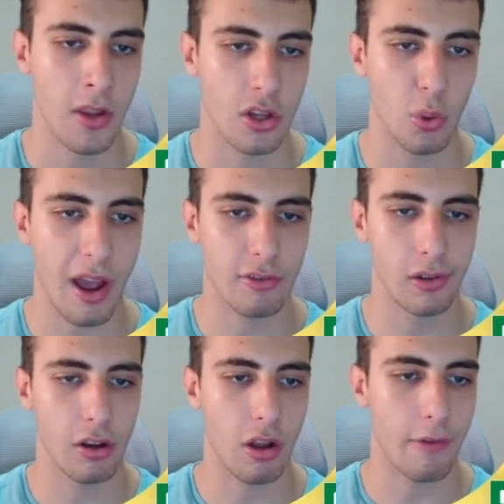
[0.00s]
So we have a
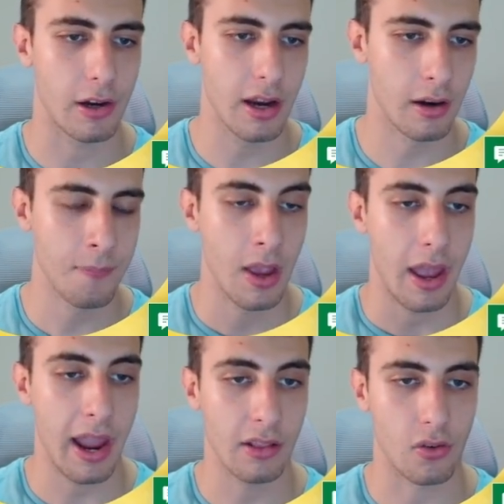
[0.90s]
really good offer here
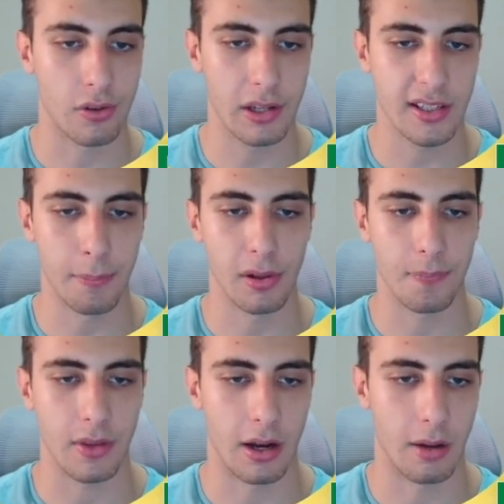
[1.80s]
and a really simple
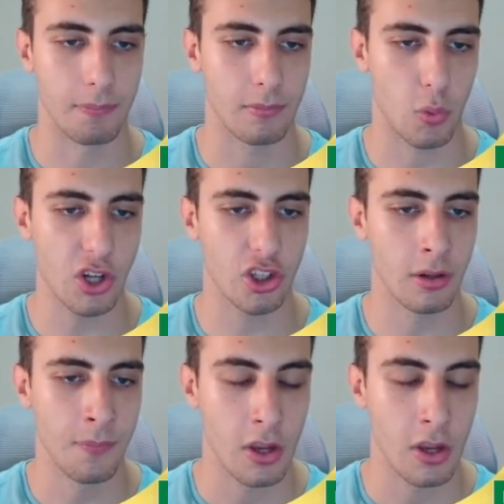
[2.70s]
question.